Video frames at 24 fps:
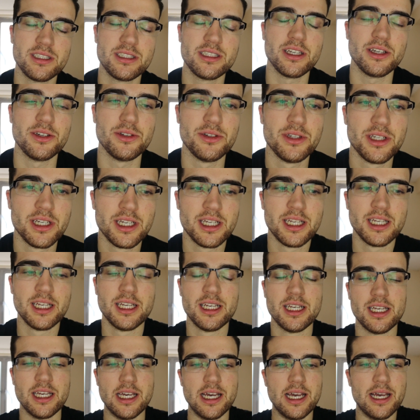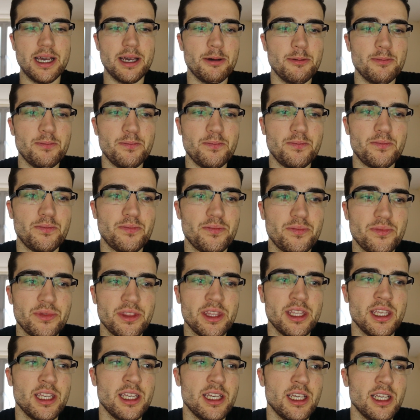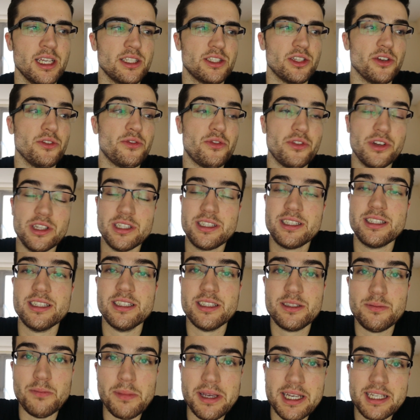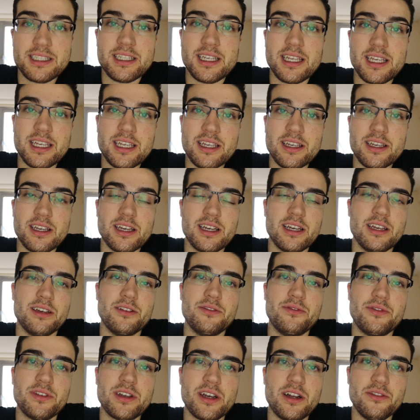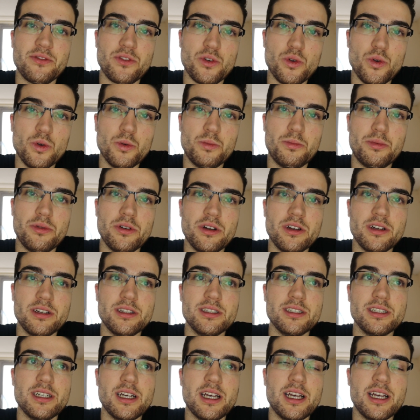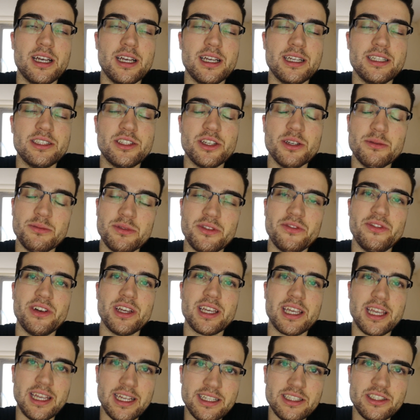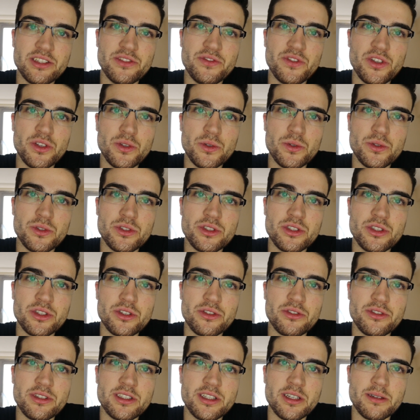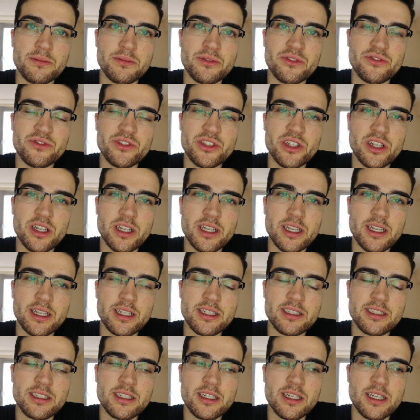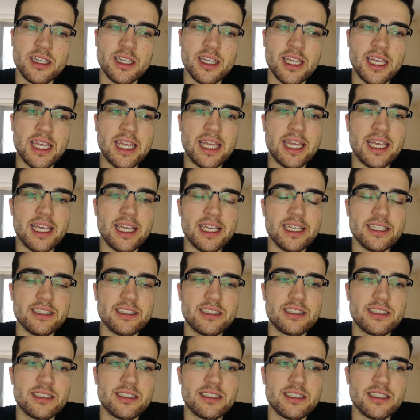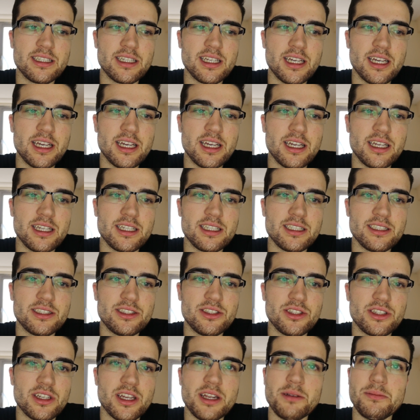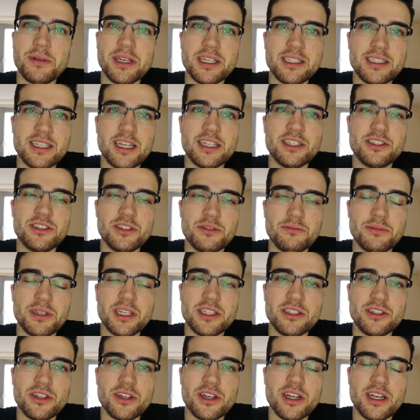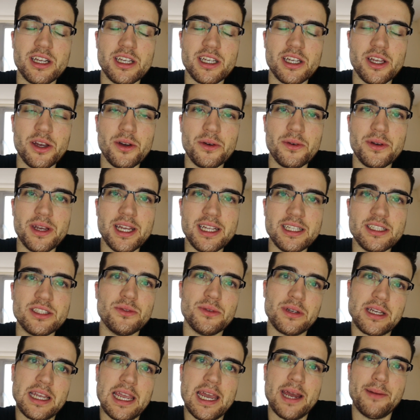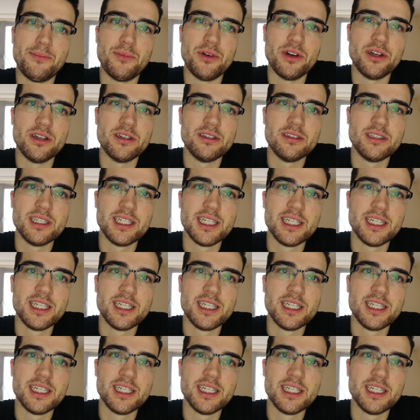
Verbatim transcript: So um, so, for instance, mixing uh, for kind of corporate uh, in terms of like interviews or in terms of junkets, it's uh, just going to be essential because you're going to go into a camera,